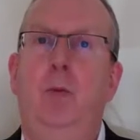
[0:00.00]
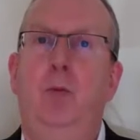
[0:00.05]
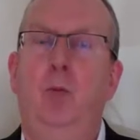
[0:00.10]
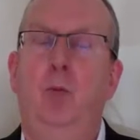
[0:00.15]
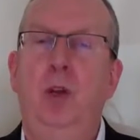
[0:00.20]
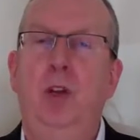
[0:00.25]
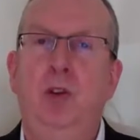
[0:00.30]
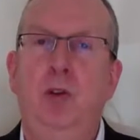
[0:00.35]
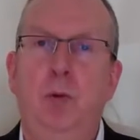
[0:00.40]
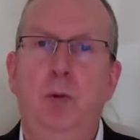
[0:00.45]

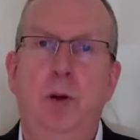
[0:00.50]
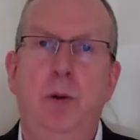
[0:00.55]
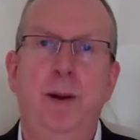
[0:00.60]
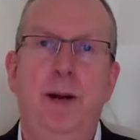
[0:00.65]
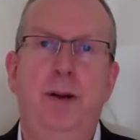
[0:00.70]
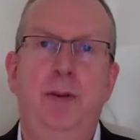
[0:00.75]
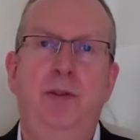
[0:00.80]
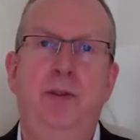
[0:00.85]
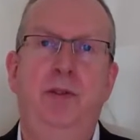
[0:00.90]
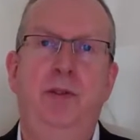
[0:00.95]
We talk
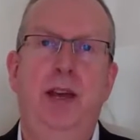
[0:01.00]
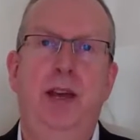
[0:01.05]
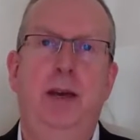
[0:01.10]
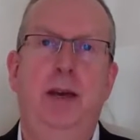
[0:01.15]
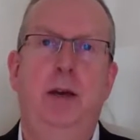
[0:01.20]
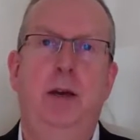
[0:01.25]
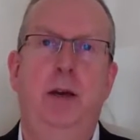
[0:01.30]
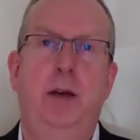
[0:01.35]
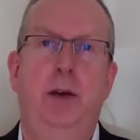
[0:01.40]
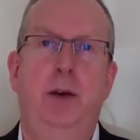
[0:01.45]
about
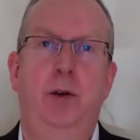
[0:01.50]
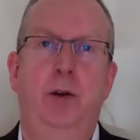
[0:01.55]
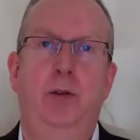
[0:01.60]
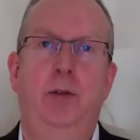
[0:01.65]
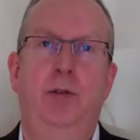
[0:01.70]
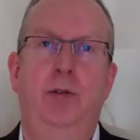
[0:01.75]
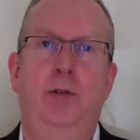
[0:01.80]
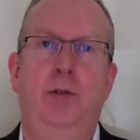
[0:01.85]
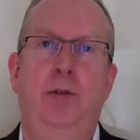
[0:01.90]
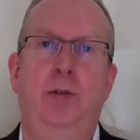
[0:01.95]
SIC
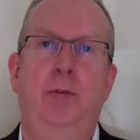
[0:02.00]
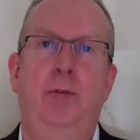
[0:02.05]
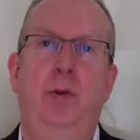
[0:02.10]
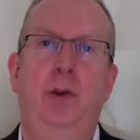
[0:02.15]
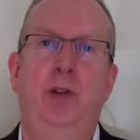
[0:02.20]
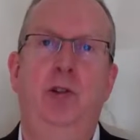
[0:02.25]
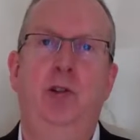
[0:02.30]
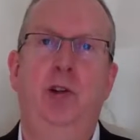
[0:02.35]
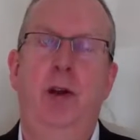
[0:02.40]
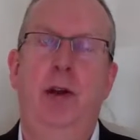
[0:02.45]
codes,
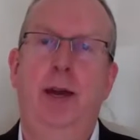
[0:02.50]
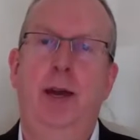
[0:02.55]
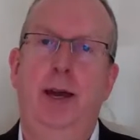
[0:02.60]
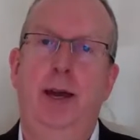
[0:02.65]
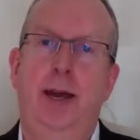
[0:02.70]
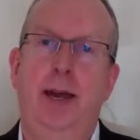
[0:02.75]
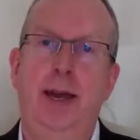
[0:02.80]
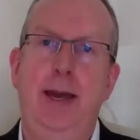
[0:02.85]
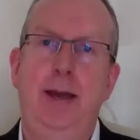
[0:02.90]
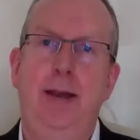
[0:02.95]
which
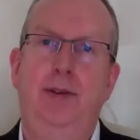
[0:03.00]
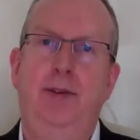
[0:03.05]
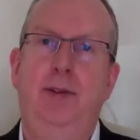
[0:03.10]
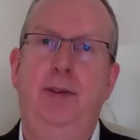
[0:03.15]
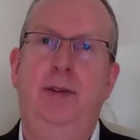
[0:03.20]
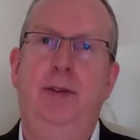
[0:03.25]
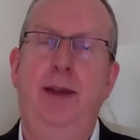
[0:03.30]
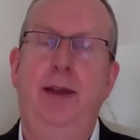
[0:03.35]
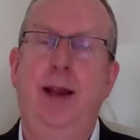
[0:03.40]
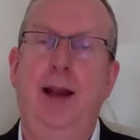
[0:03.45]

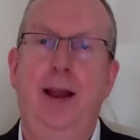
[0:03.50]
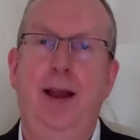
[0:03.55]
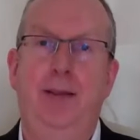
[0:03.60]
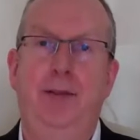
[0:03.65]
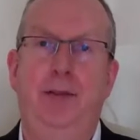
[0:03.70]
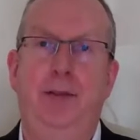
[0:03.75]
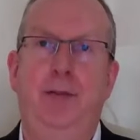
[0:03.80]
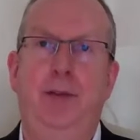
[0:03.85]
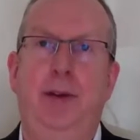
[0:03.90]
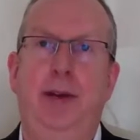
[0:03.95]
is the
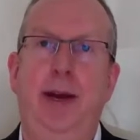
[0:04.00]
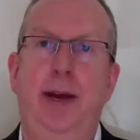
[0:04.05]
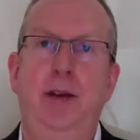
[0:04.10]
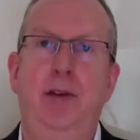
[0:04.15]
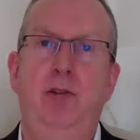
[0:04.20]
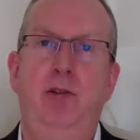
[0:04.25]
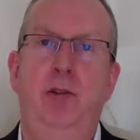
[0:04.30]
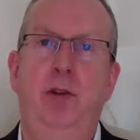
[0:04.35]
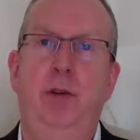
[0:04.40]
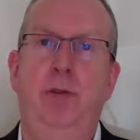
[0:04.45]

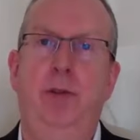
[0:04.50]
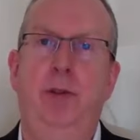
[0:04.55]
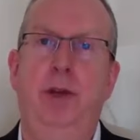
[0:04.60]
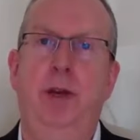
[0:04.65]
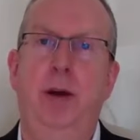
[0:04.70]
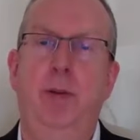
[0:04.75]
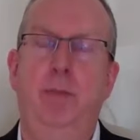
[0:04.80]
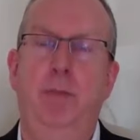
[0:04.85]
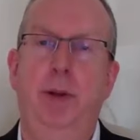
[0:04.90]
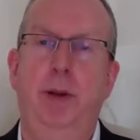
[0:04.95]
classification of the
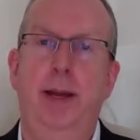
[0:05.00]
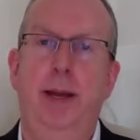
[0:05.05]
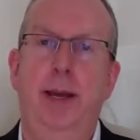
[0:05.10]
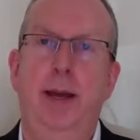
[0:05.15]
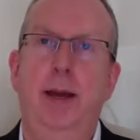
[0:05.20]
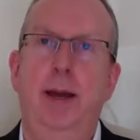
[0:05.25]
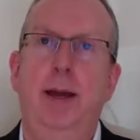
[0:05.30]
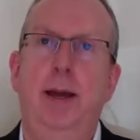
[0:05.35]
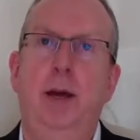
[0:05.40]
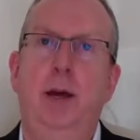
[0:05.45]
company,
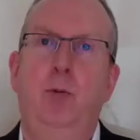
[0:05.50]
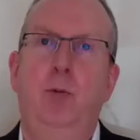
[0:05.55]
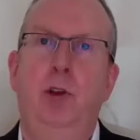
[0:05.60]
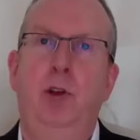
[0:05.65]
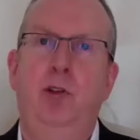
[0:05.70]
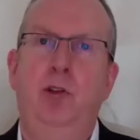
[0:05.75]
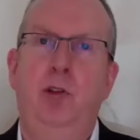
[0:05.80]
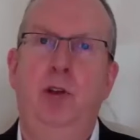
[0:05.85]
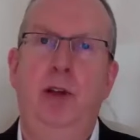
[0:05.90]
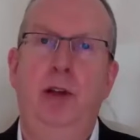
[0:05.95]

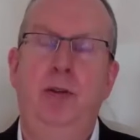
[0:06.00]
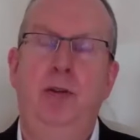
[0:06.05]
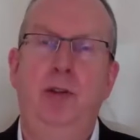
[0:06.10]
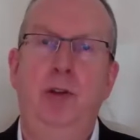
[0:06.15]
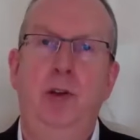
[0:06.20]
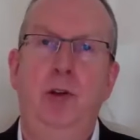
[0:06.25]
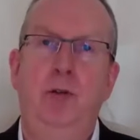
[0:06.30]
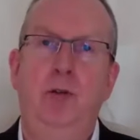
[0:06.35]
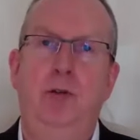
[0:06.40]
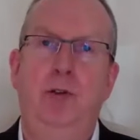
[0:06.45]
which is
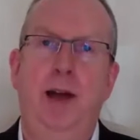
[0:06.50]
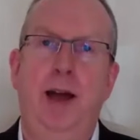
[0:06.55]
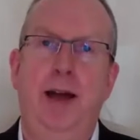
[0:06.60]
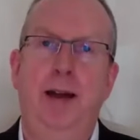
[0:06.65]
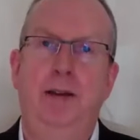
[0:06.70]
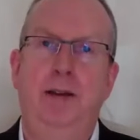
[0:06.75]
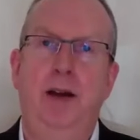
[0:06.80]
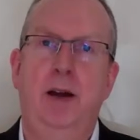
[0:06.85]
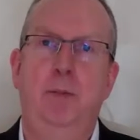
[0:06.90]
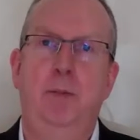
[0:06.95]
used
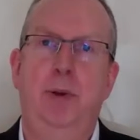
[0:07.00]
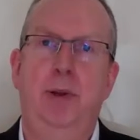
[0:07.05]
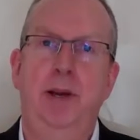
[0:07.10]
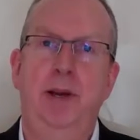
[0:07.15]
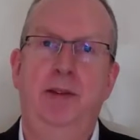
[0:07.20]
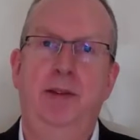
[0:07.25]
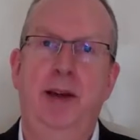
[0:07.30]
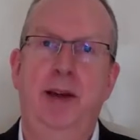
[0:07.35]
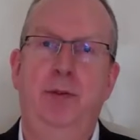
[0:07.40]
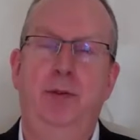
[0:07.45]
at
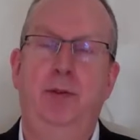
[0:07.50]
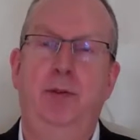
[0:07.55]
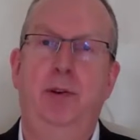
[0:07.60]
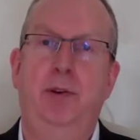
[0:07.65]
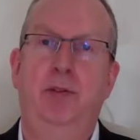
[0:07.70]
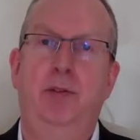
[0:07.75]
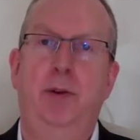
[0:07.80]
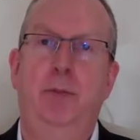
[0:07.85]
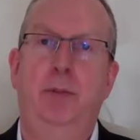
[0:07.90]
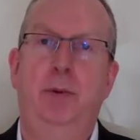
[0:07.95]
Companies House, for
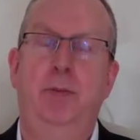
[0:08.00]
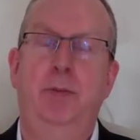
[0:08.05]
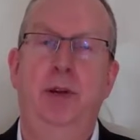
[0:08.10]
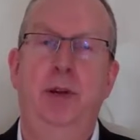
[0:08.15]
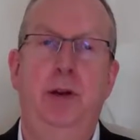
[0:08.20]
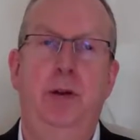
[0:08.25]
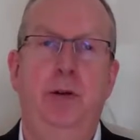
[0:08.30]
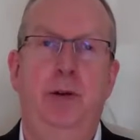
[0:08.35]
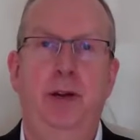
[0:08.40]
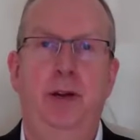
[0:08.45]
example. When
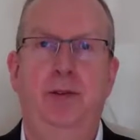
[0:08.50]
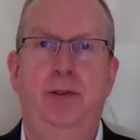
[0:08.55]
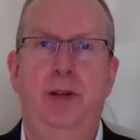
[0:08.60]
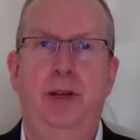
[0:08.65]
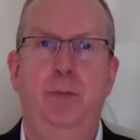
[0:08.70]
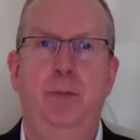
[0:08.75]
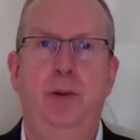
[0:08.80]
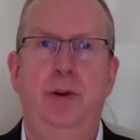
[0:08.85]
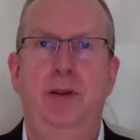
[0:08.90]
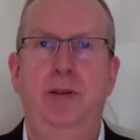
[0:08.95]
you log into
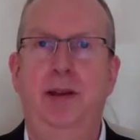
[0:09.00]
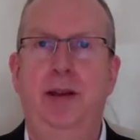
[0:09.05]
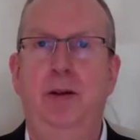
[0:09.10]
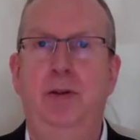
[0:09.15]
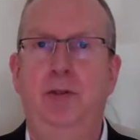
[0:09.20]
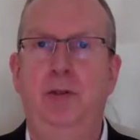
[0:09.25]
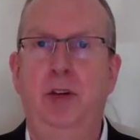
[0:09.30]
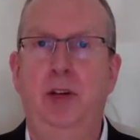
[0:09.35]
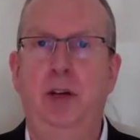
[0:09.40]
Companies House